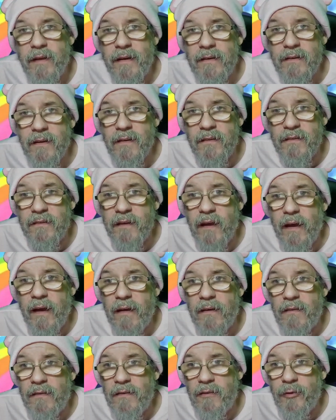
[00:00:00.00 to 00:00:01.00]
does add a
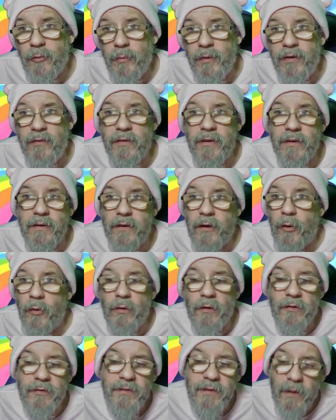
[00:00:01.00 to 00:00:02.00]
little bit of a note
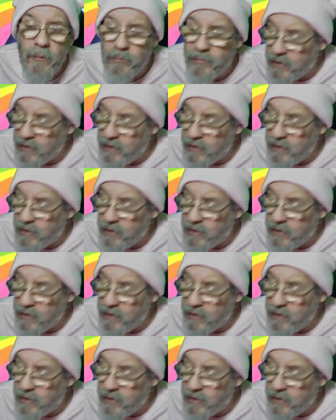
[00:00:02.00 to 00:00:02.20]
of something